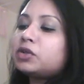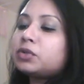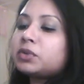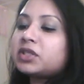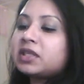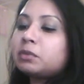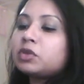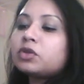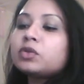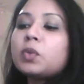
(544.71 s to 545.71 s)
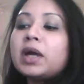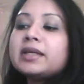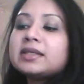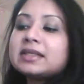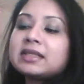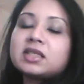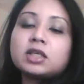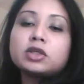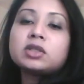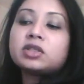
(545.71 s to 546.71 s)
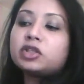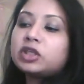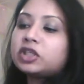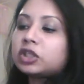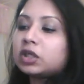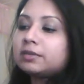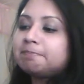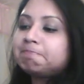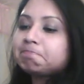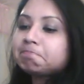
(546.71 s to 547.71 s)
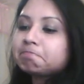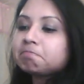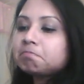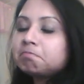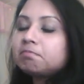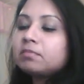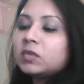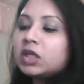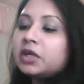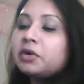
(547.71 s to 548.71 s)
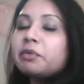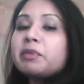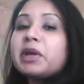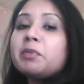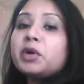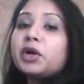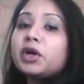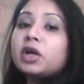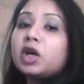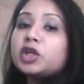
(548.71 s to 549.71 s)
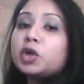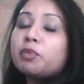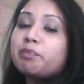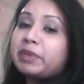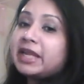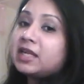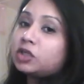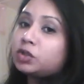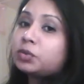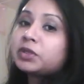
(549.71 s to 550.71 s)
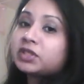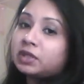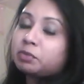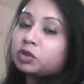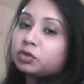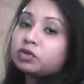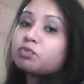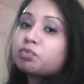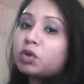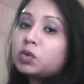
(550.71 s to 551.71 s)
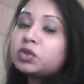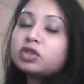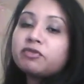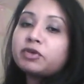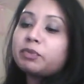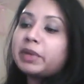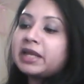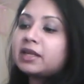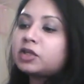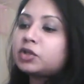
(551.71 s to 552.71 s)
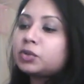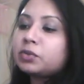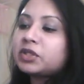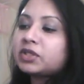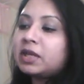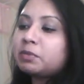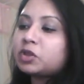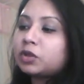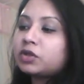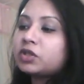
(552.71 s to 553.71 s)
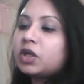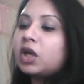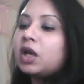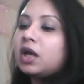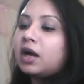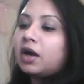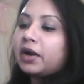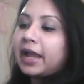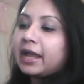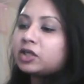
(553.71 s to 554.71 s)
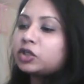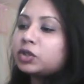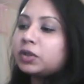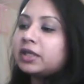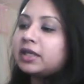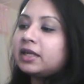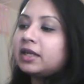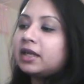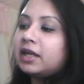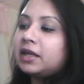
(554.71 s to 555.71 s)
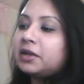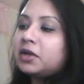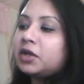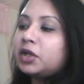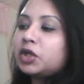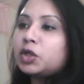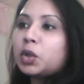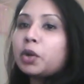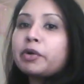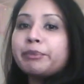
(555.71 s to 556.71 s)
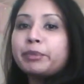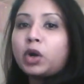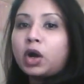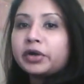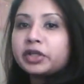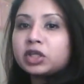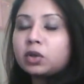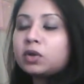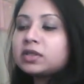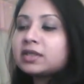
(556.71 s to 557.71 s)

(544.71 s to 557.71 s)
receptors, why is this a good suggestion? Remember your beta-2 receptors. Most of your beta-2 receptors are actually in your bronchioles,